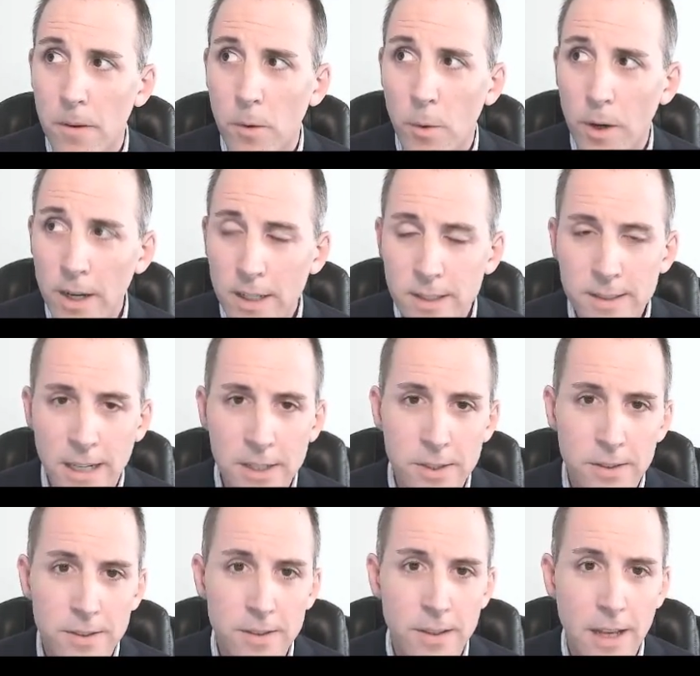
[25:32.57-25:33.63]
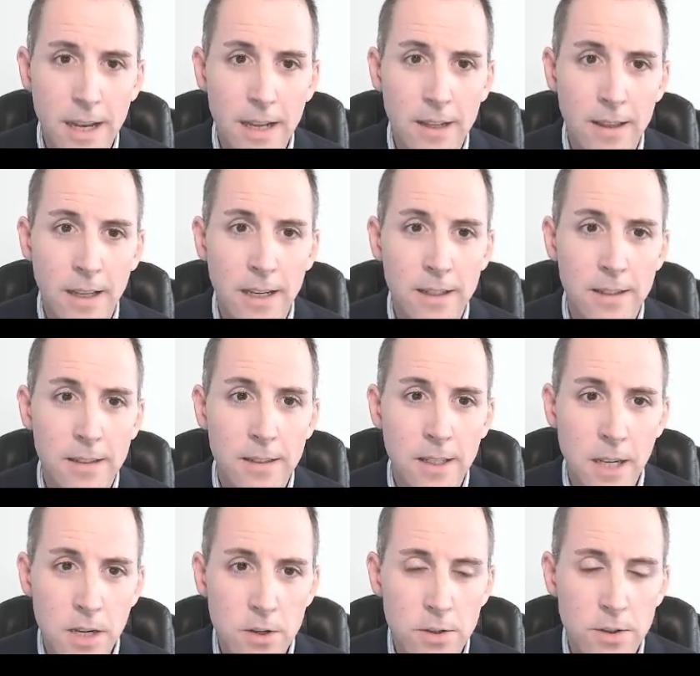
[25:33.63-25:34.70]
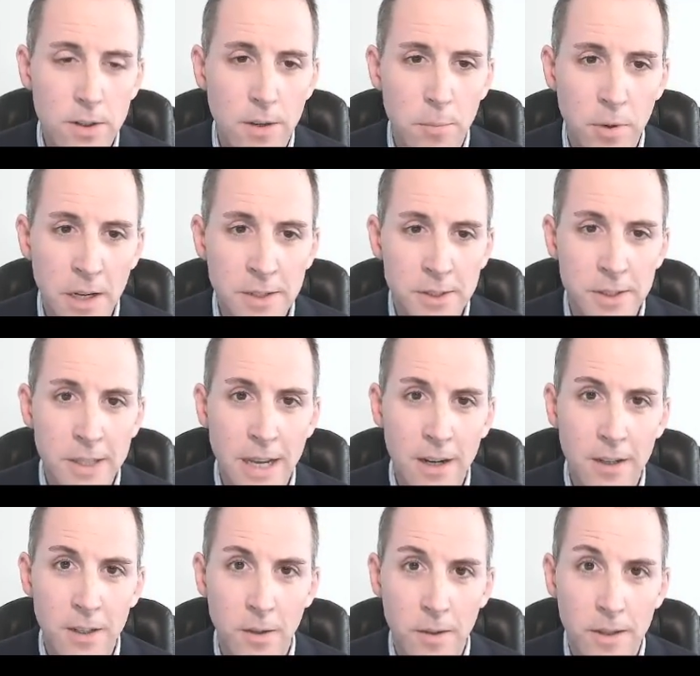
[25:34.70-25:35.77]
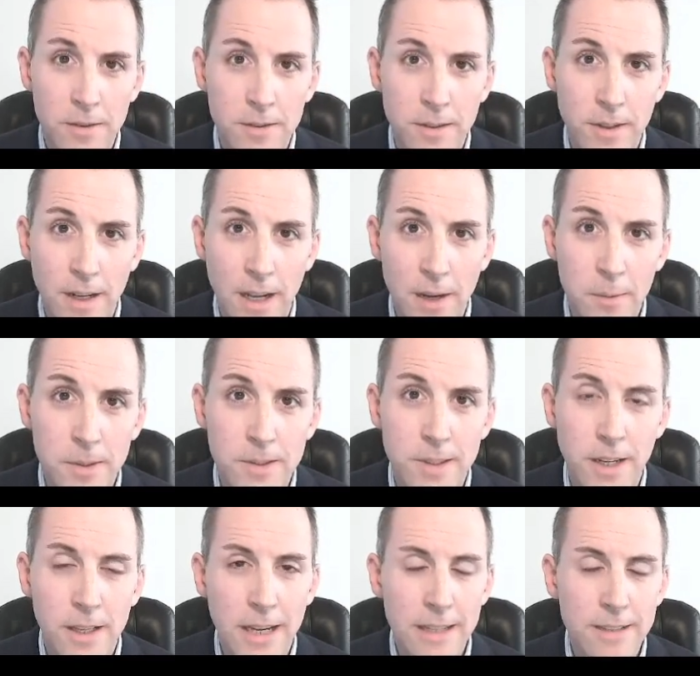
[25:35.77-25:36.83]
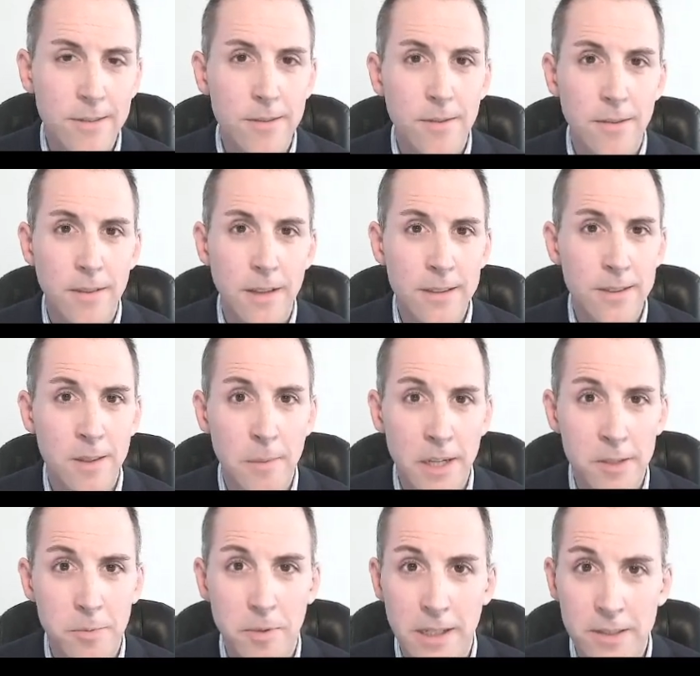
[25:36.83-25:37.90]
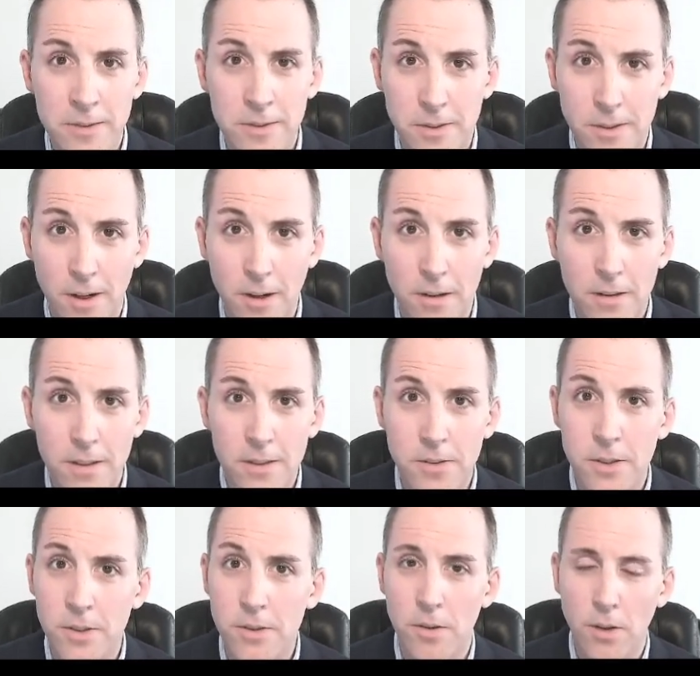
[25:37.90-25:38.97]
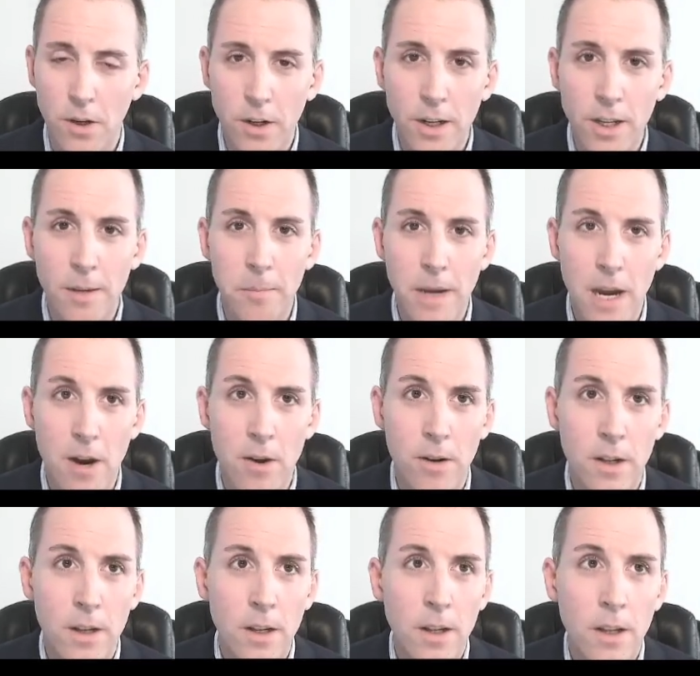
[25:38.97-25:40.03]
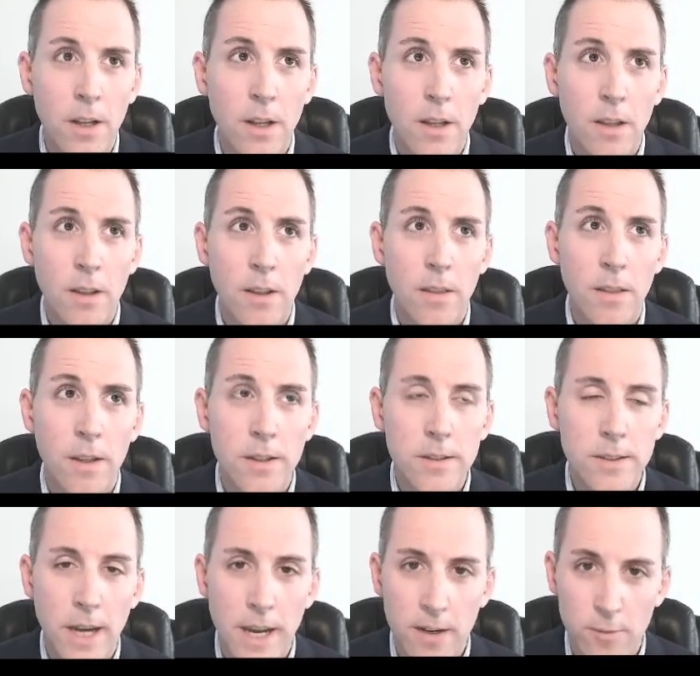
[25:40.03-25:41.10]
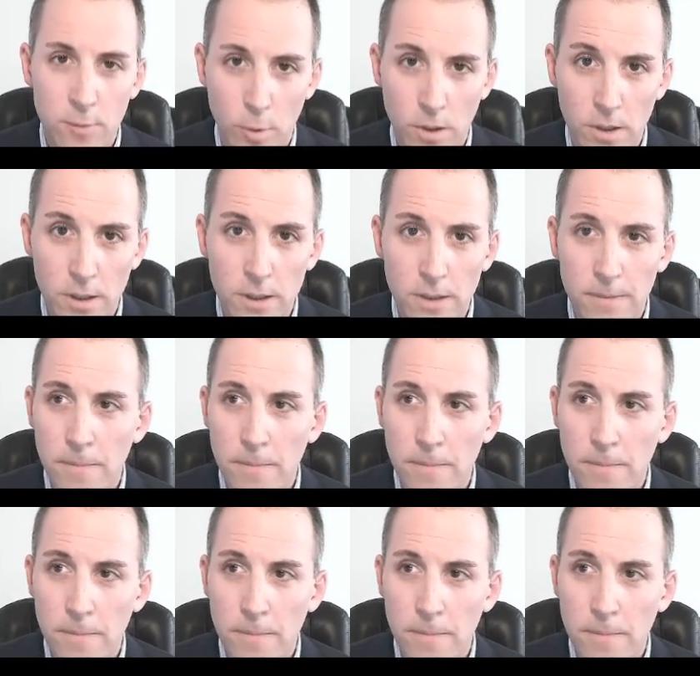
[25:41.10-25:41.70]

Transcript: organizations that teach appraisers how to do this, and I would say that's the best place to start. It's just learning about this kind of work.